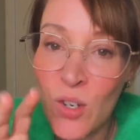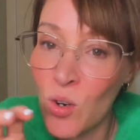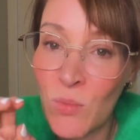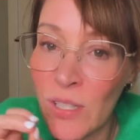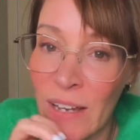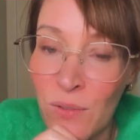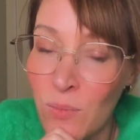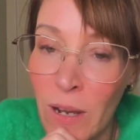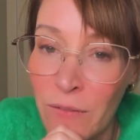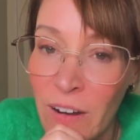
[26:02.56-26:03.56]
a normal
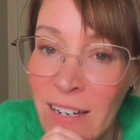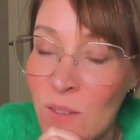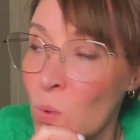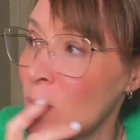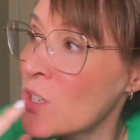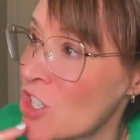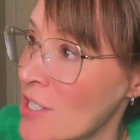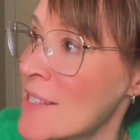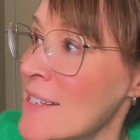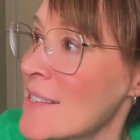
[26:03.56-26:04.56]
level, my friend. We were
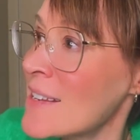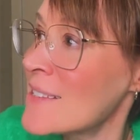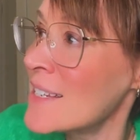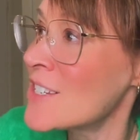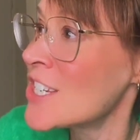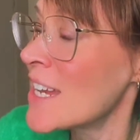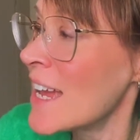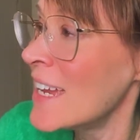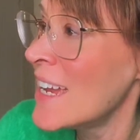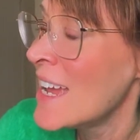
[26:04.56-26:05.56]
just discussing
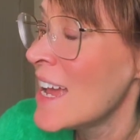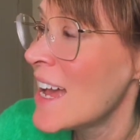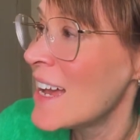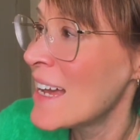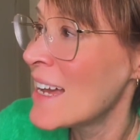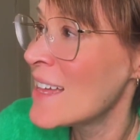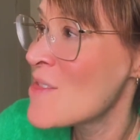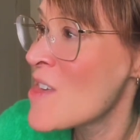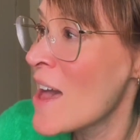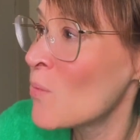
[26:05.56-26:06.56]
today
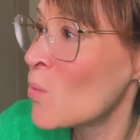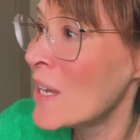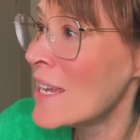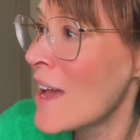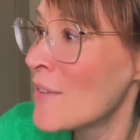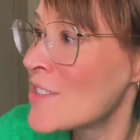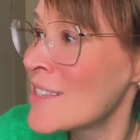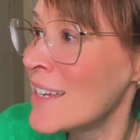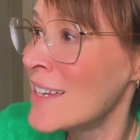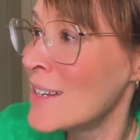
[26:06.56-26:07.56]
that we have
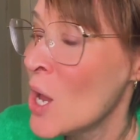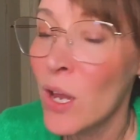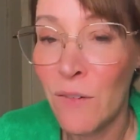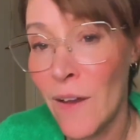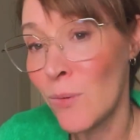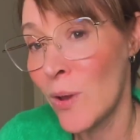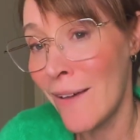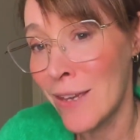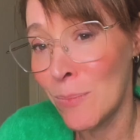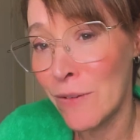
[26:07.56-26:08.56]
seen, in fact, we're
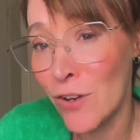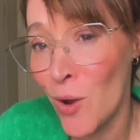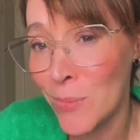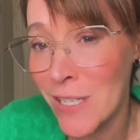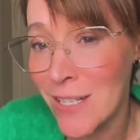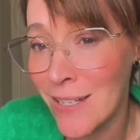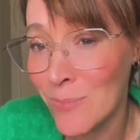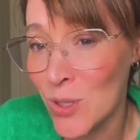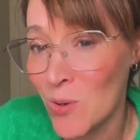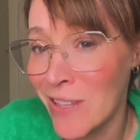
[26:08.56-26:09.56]
having a bit of a
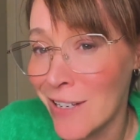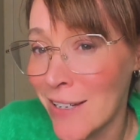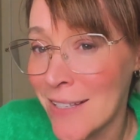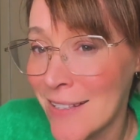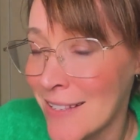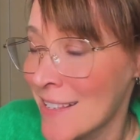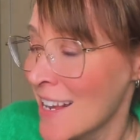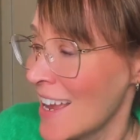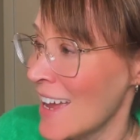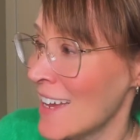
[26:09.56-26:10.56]
competition between the
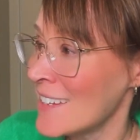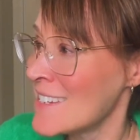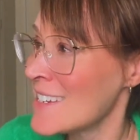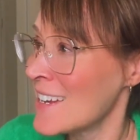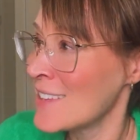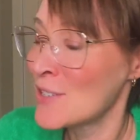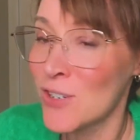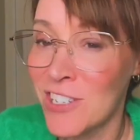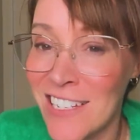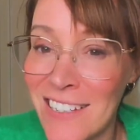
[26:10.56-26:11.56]
nurses and the
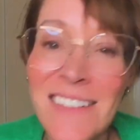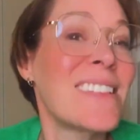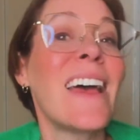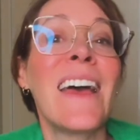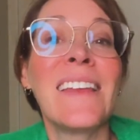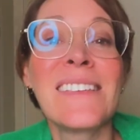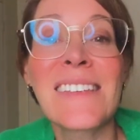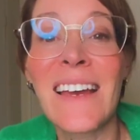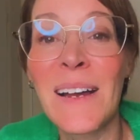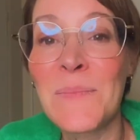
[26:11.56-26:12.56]
doctors,
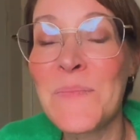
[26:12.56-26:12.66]
and